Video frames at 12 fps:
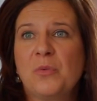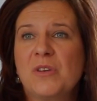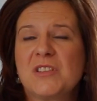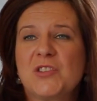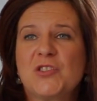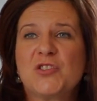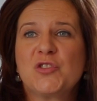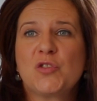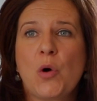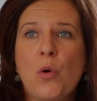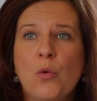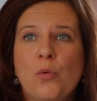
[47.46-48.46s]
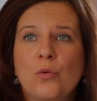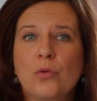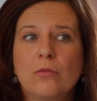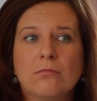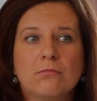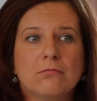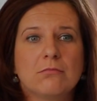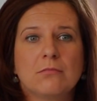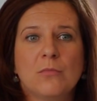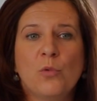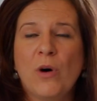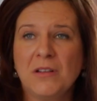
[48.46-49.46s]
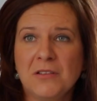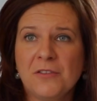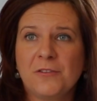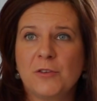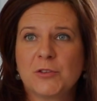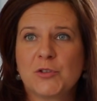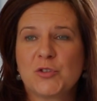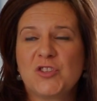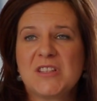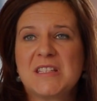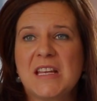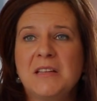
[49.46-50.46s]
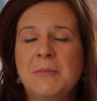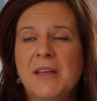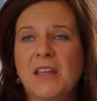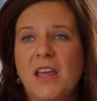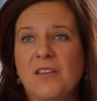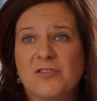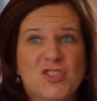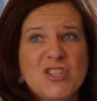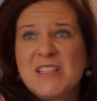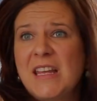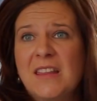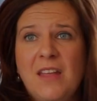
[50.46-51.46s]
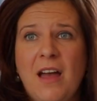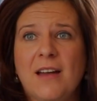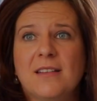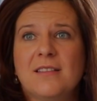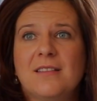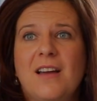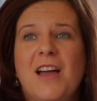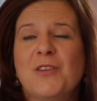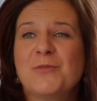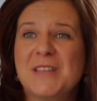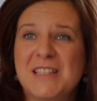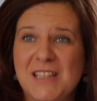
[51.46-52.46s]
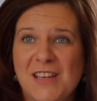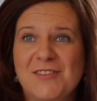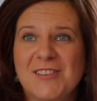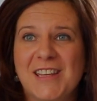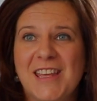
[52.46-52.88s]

was so wonderful to just send me a gift just like that. I received a